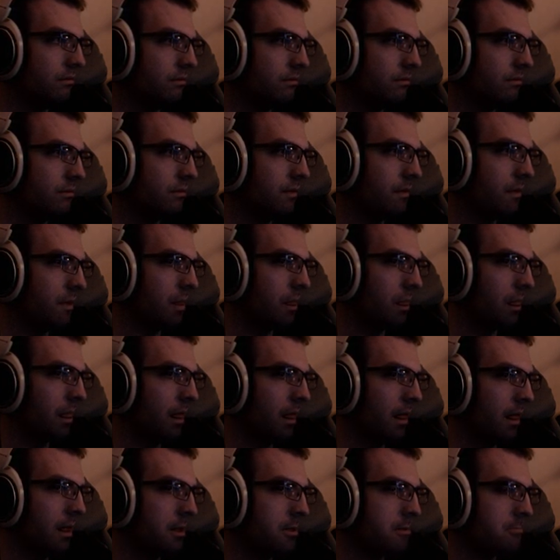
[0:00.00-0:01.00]
I
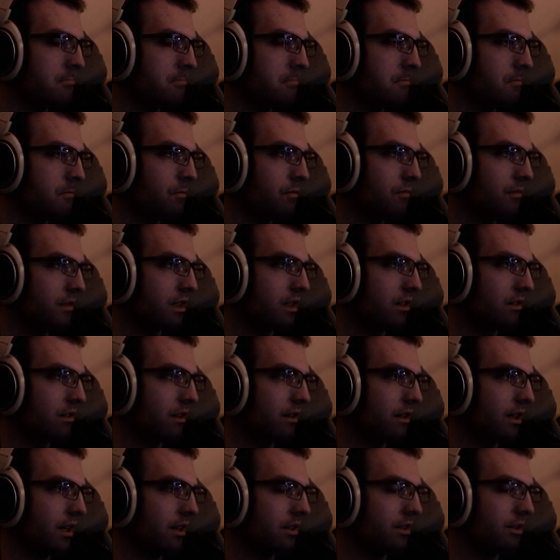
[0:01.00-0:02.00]
think
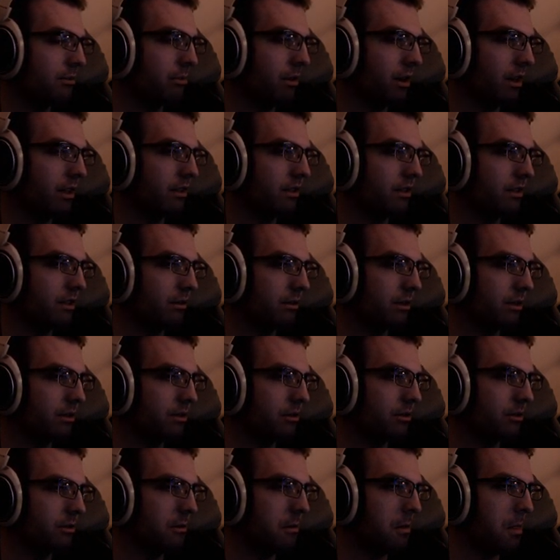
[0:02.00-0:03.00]
they had sprites in the
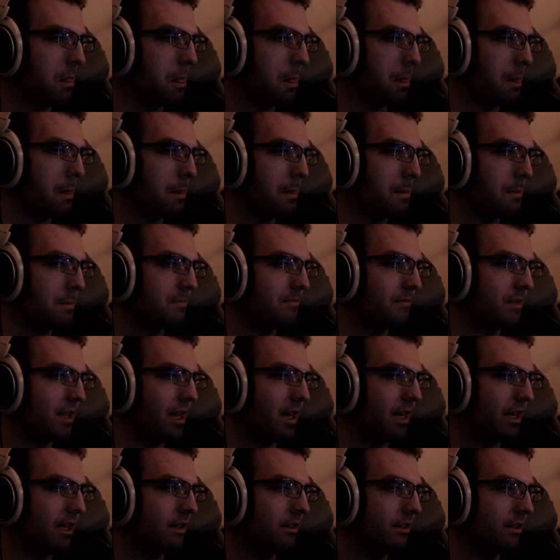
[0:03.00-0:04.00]
original. Yeah,
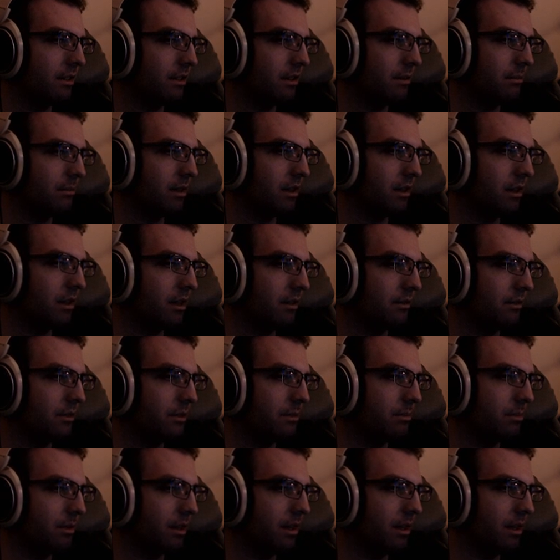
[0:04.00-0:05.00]
I could see them not having
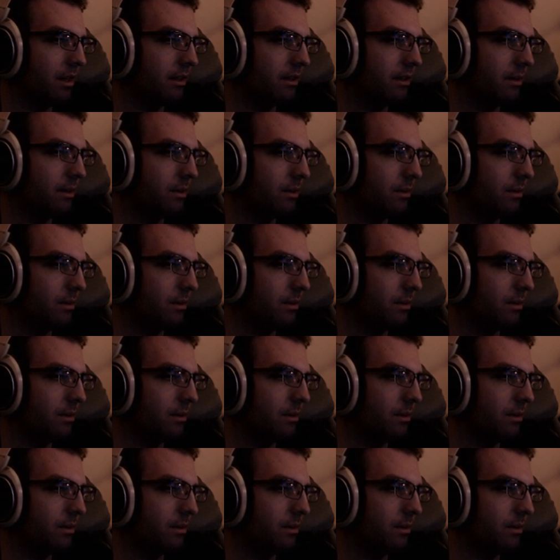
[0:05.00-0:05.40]
sprites.